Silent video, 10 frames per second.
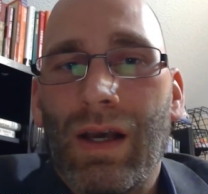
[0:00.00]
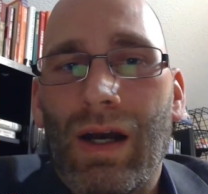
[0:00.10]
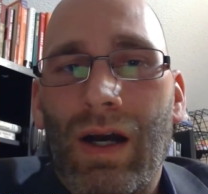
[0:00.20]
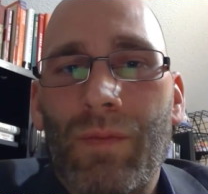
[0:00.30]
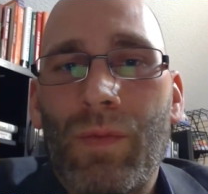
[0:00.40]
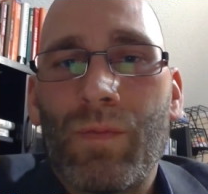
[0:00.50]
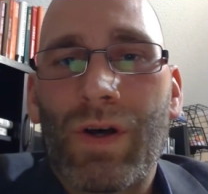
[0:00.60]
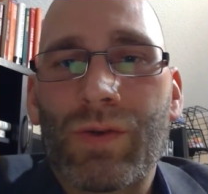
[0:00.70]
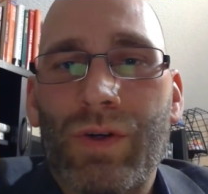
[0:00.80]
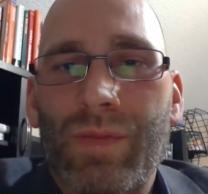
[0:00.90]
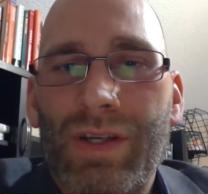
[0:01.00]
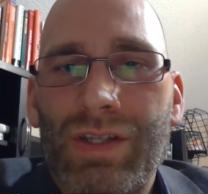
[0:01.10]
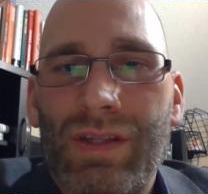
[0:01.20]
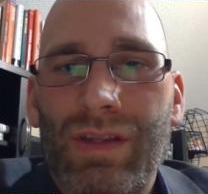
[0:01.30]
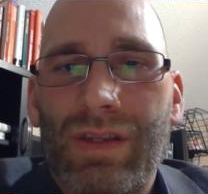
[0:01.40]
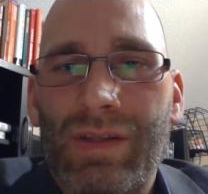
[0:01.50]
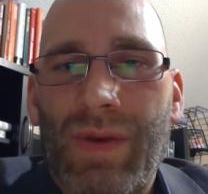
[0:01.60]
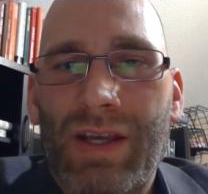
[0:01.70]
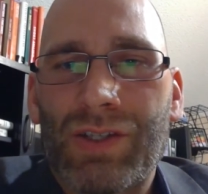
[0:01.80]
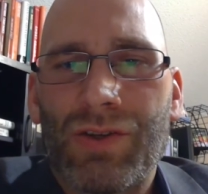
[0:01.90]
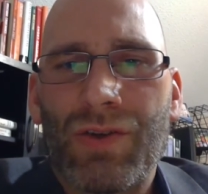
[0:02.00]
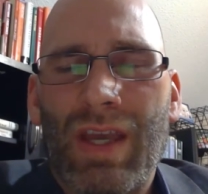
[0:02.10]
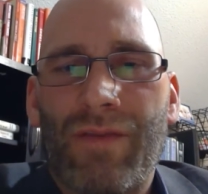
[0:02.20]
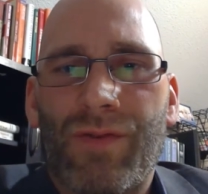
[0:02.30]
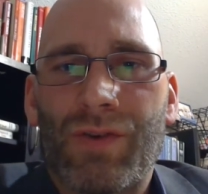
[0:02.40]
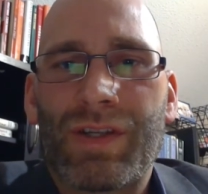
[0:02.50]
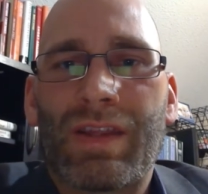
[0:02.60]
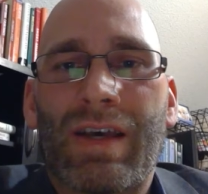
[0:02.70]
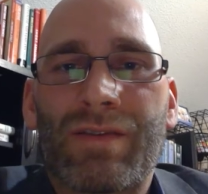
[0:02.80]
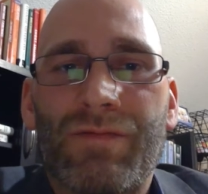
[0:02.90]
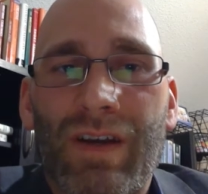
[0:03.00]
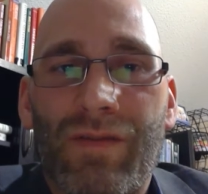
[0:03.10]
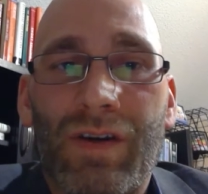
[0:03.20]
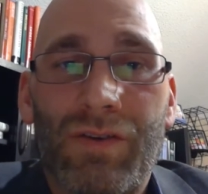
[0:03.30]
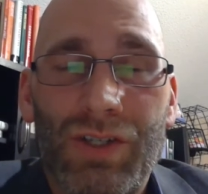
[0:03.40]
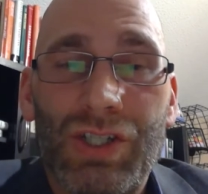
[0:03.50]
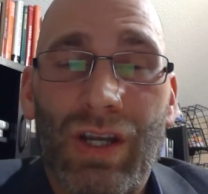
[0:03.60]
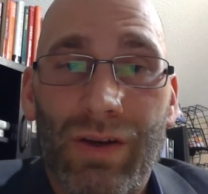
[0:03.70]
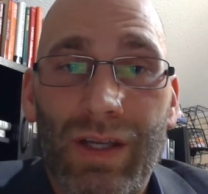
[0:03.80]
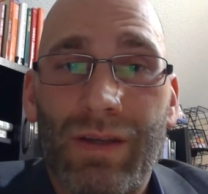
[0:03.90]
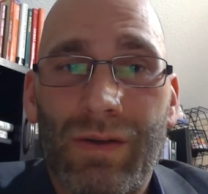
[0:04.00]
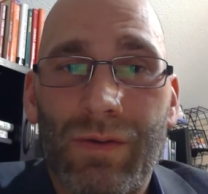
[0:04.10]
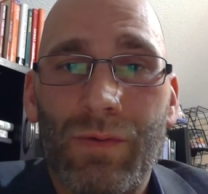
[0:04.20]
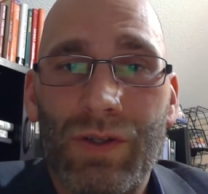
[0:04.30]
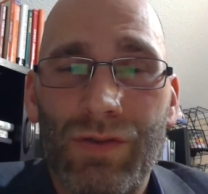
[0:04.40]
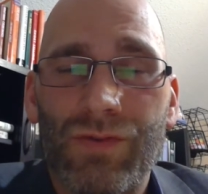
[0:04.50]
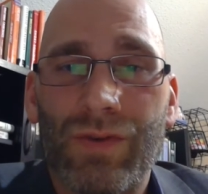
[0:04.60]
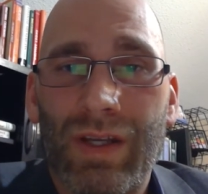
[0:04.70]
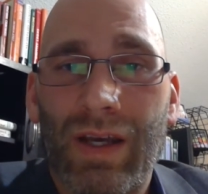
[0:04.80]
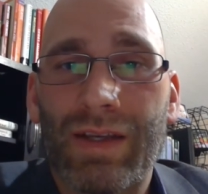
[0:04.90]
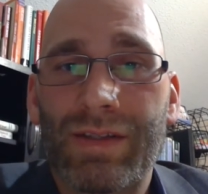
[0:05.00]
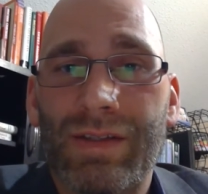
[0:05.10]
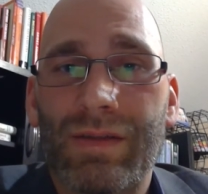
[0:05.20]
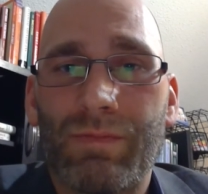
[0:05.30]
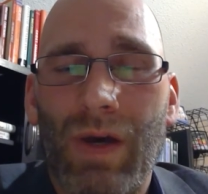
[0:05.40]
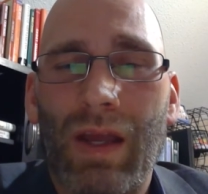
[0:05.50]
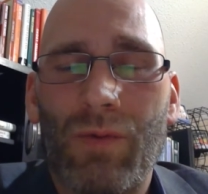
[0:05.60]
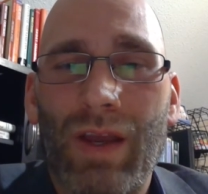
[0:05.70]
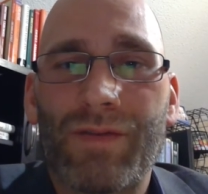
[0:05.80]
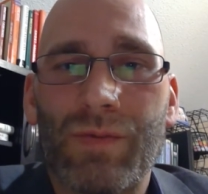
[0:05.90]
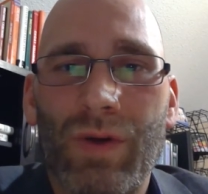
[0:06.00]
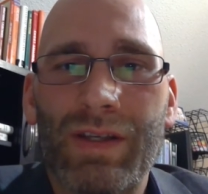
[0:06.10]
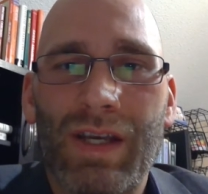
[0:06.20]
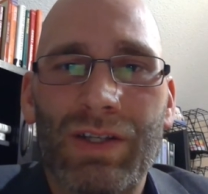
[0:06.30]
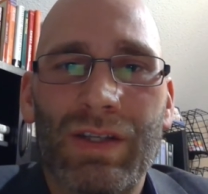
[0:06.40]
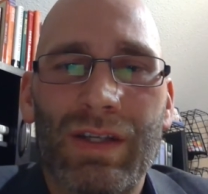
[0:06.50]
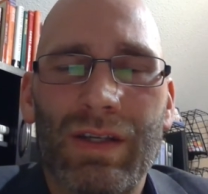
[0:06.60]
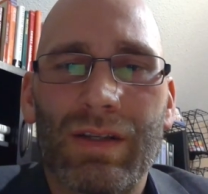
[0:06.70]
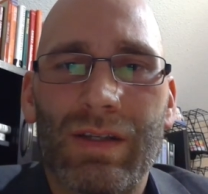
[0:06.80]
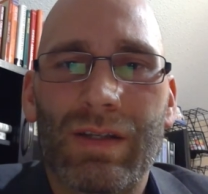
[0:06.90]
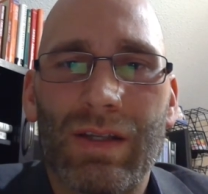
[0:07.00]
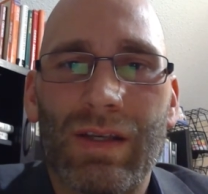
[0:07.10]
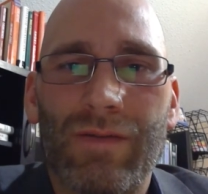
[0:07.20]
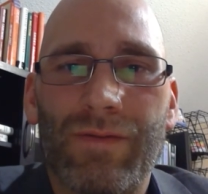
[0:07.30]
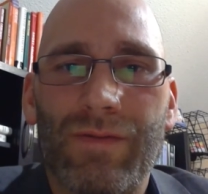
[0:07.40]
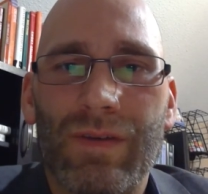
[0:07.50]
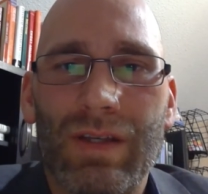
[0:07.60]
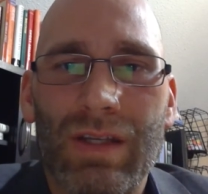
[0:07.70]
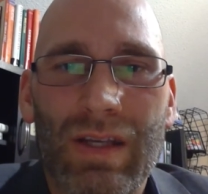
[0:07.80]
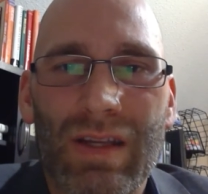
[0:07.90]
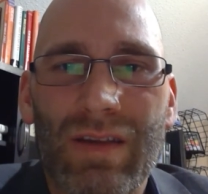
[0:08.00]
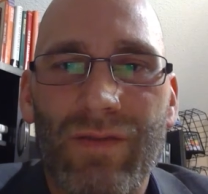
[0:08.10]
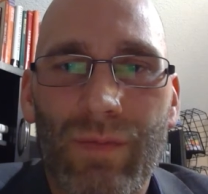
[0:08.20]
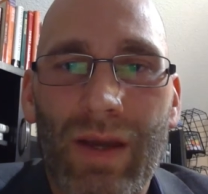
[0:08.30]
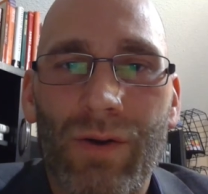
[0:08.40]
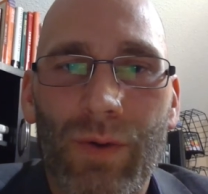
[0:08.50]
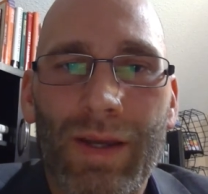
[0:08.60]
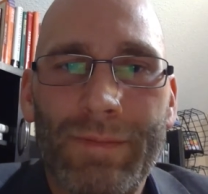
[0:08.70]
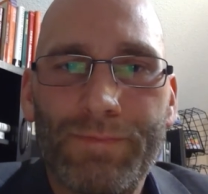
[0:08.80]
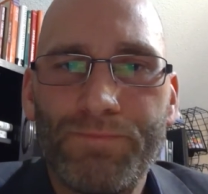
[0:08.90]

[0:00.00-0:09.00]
Also wanted to mention this past year you gave $13,500 to charity, which is really nice. And we have some ways actually to give in an even better way.